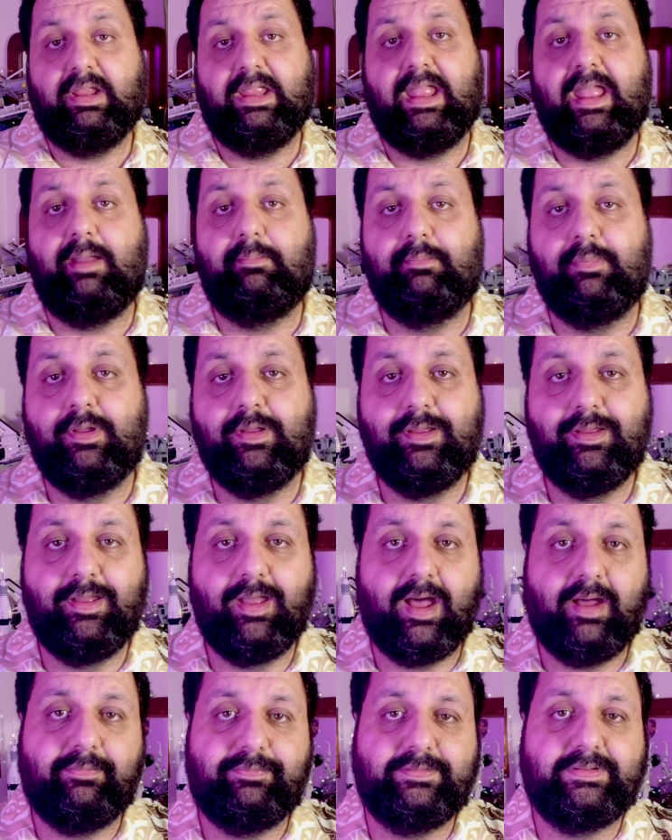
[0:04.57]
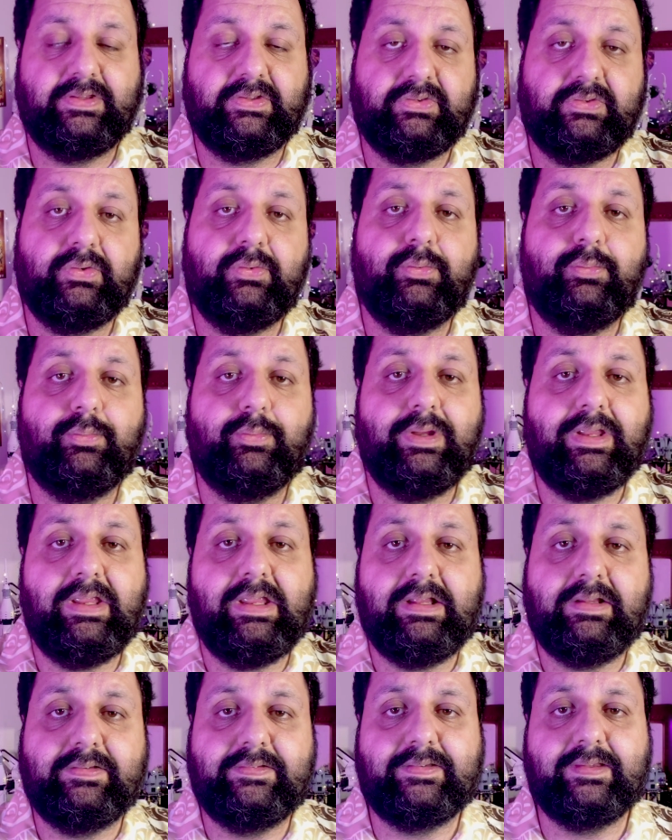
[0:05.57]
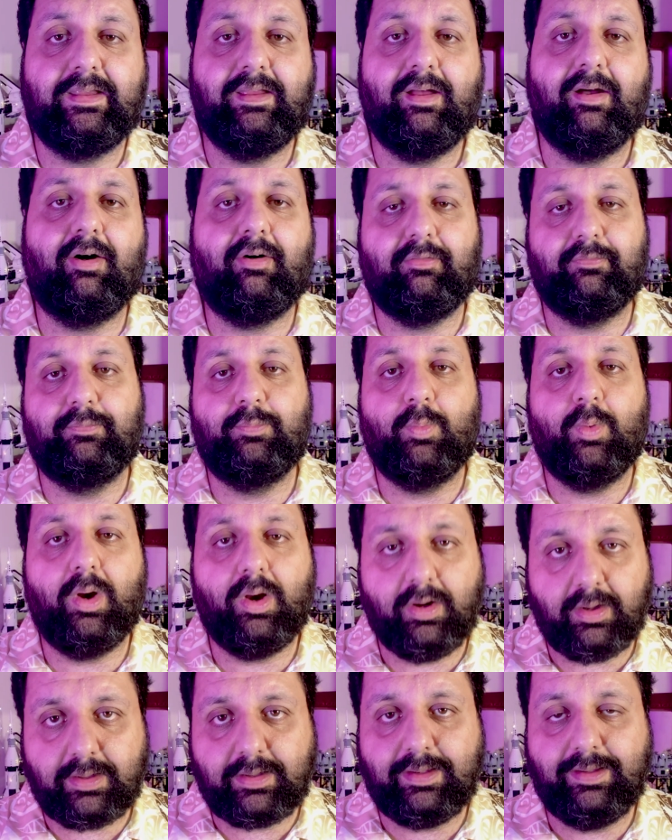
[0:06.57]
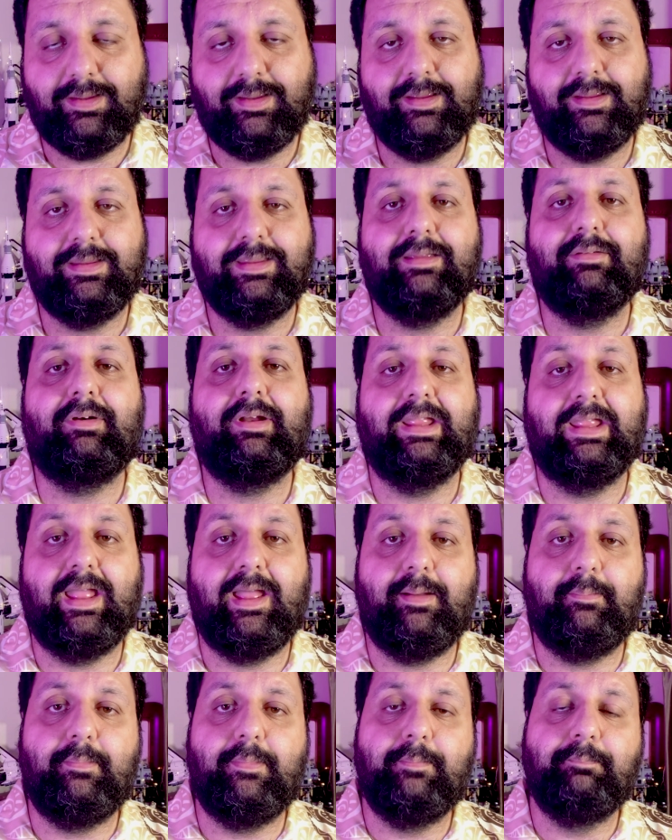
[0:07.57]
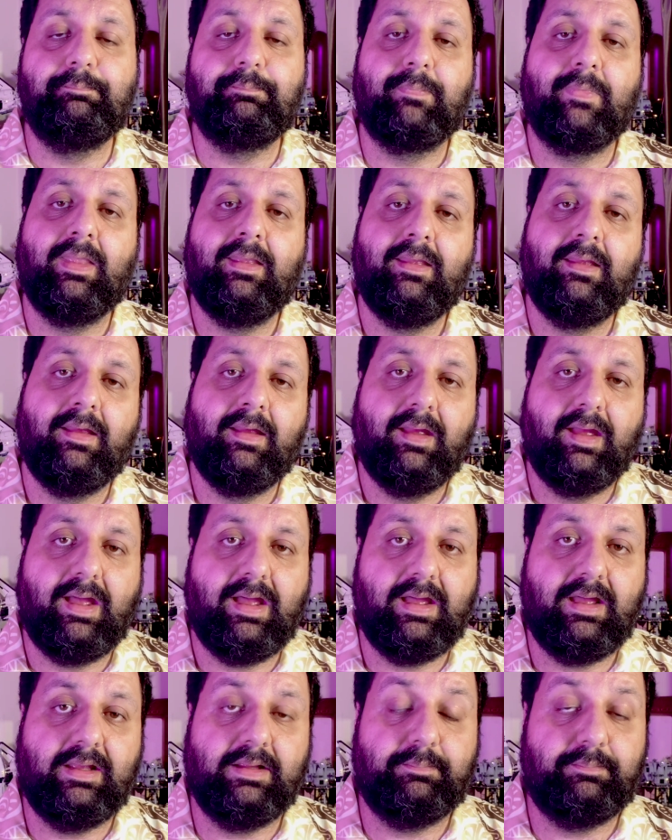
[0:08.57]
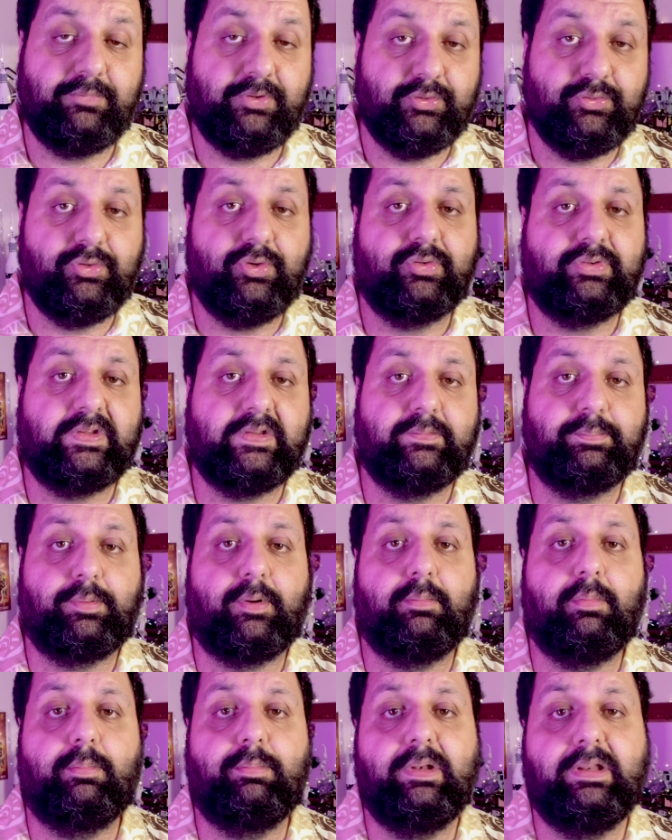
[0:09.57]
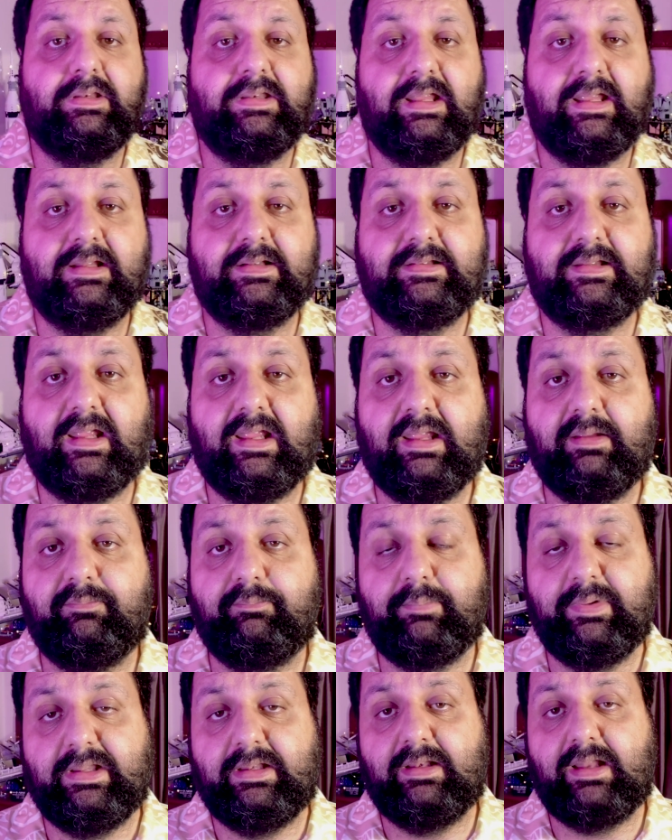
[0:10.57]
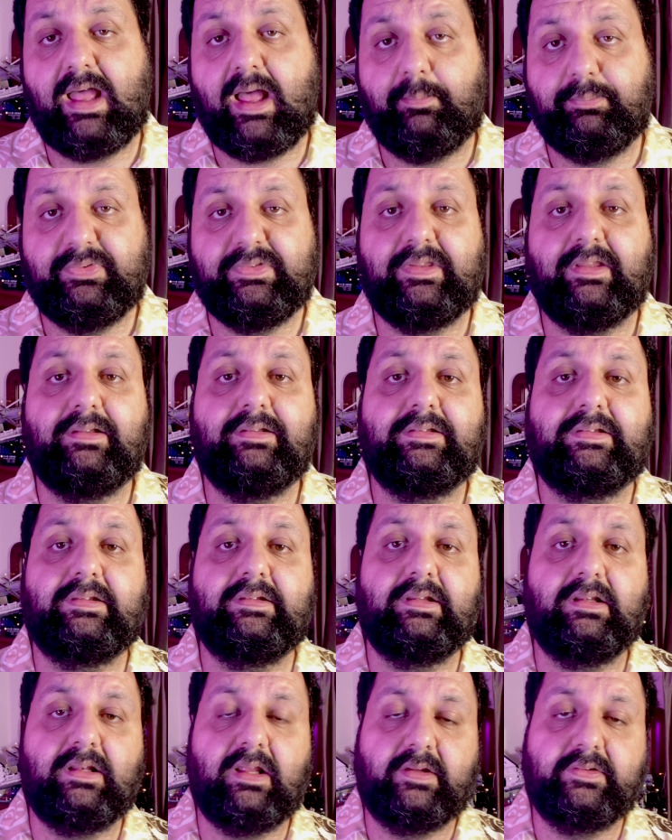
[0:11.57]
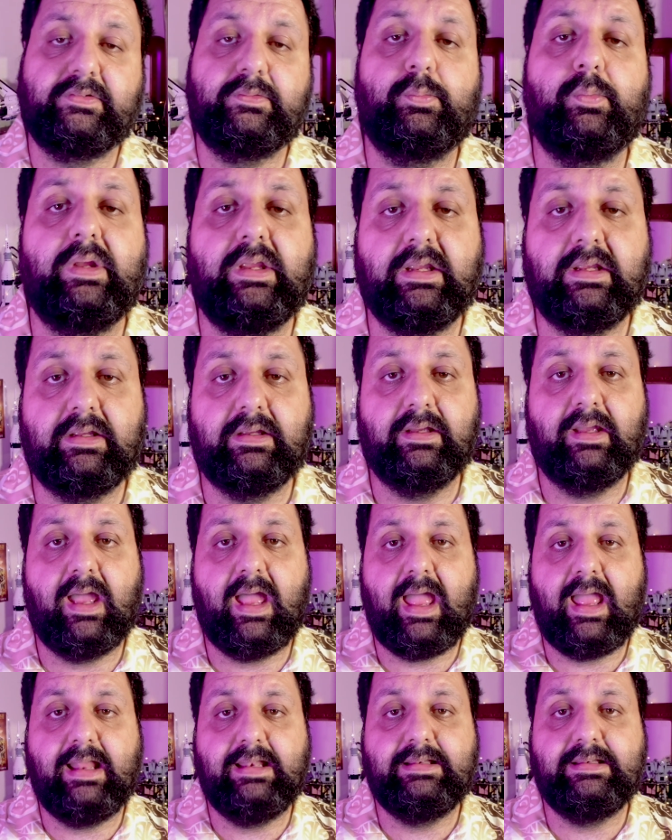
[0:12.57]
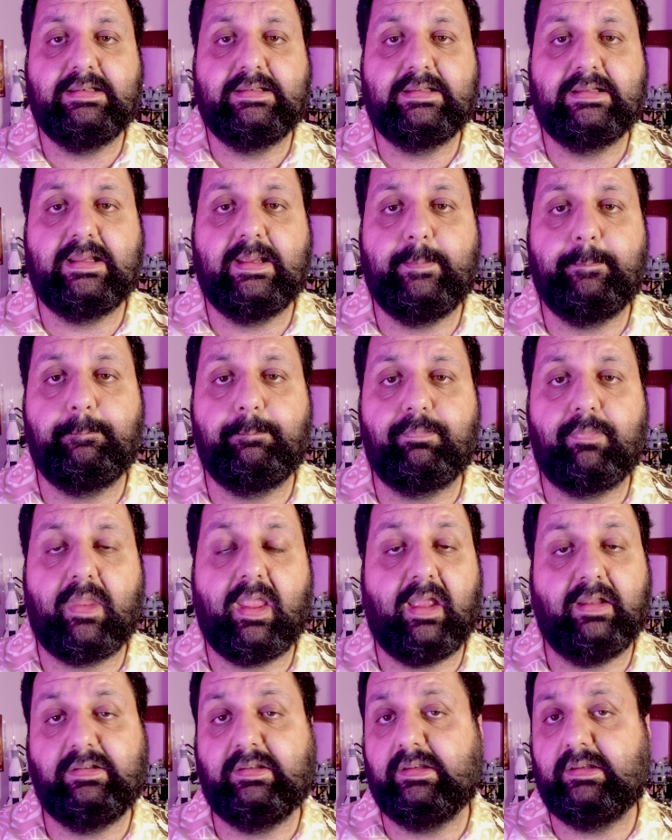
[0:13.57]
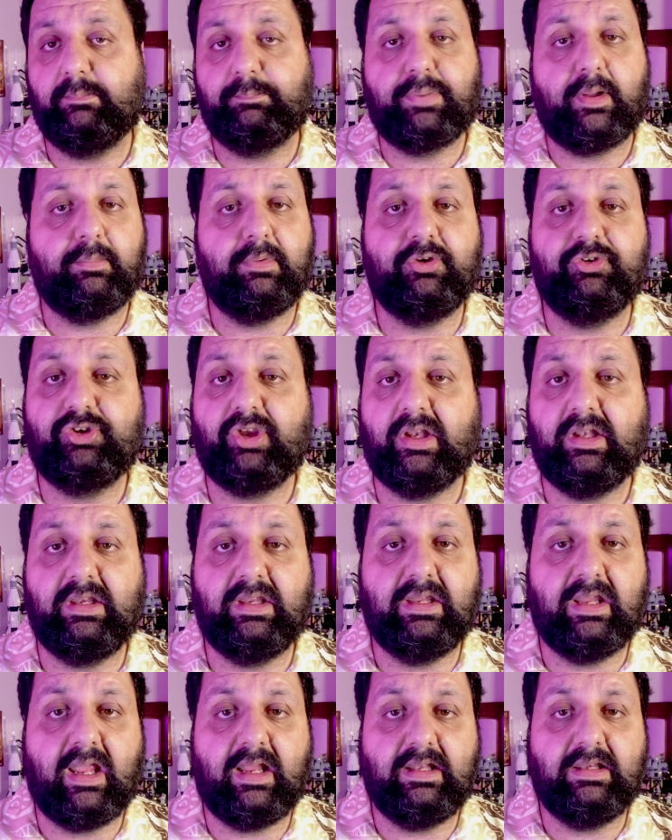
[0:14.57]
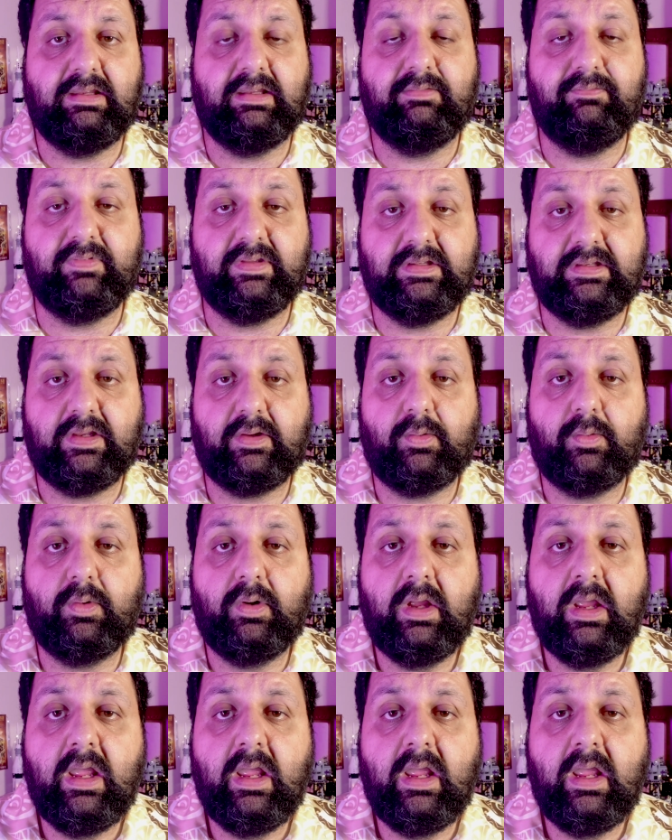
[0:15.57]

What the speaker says: am, after 2 weeks of work, here I am. You noticed probably that I've been absent the last week and I didn't publish any video,